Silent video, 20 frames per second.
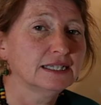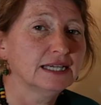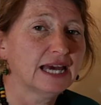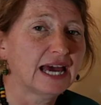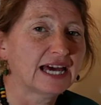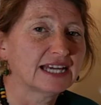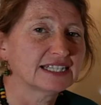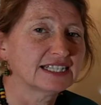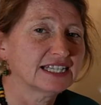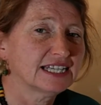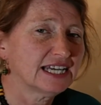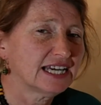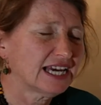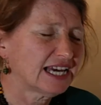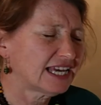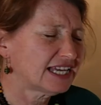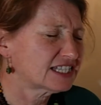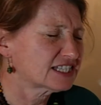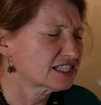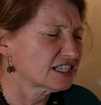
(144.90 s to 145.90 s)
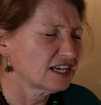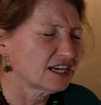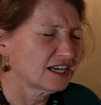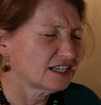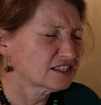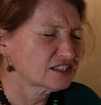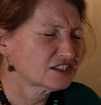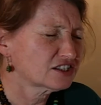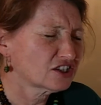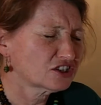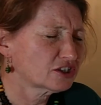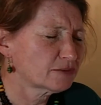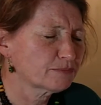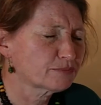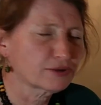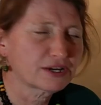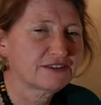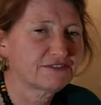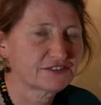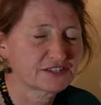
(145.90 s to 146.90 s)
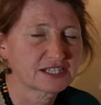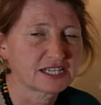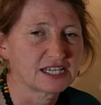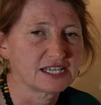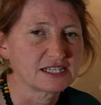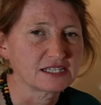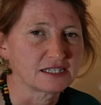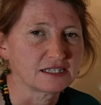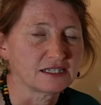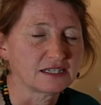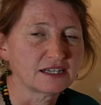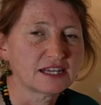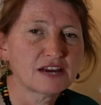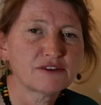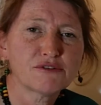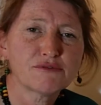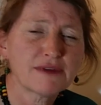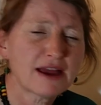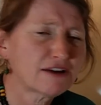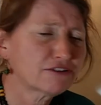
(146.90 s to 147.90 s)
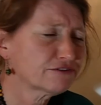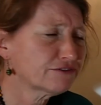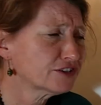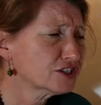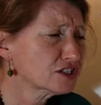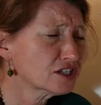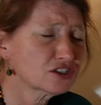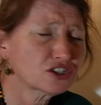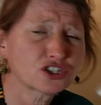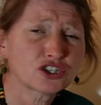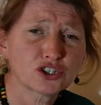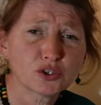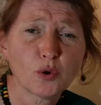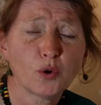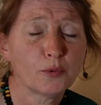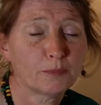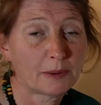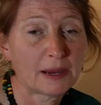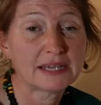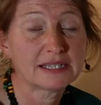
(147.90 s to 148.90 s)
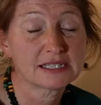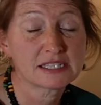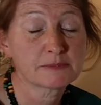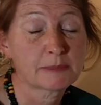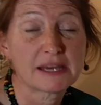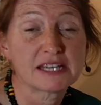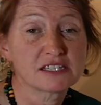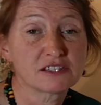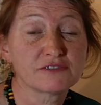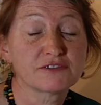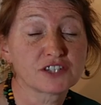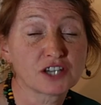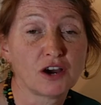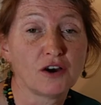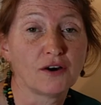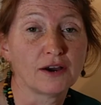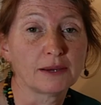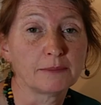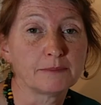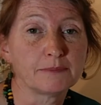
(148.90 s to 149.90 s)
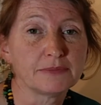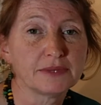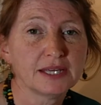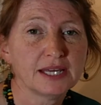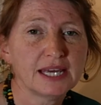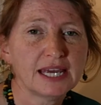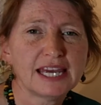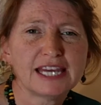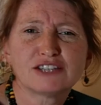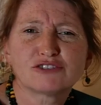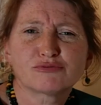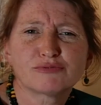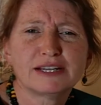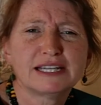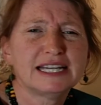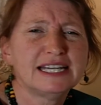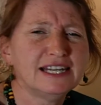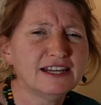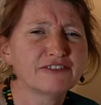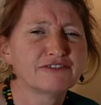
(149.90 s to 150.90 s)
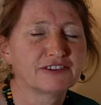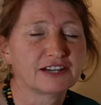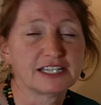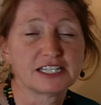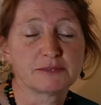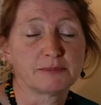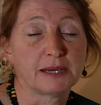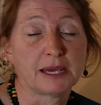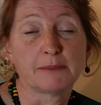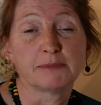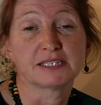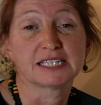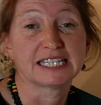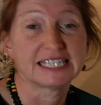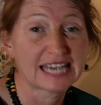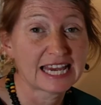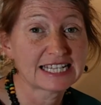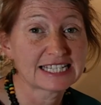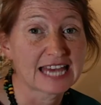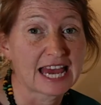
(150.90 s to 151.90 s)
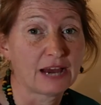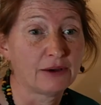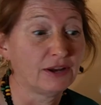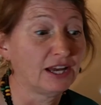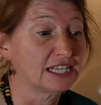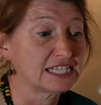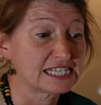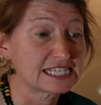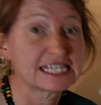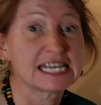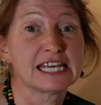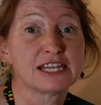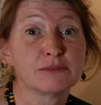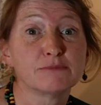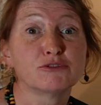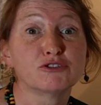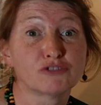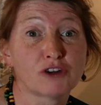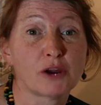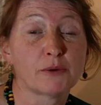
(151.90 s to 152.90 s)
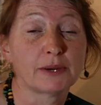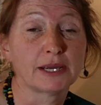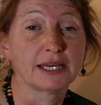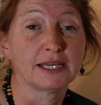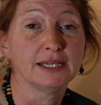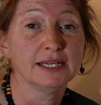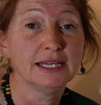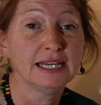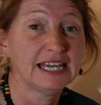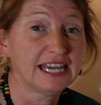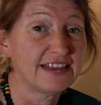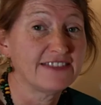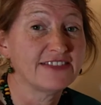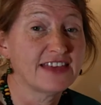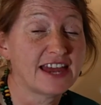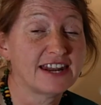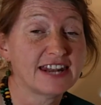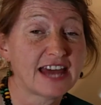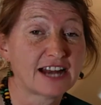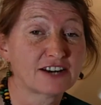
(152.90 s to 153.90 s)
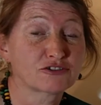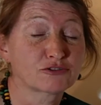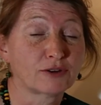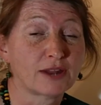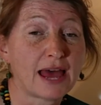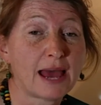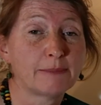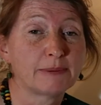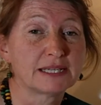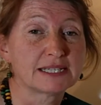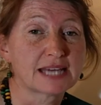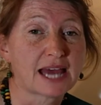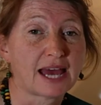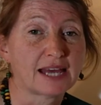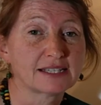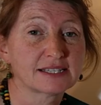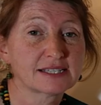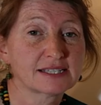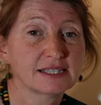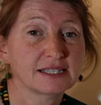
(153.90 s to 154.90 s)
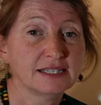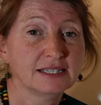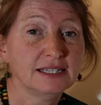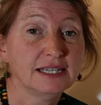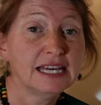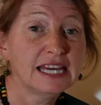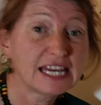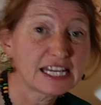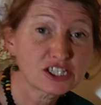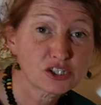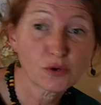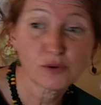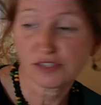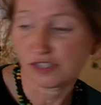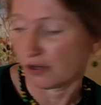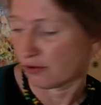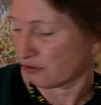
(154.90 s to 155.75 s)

and it's such a brief season. They're around for such a short space of time. It's really lovely to be able to get out and see them growing in their natural habitats. It's also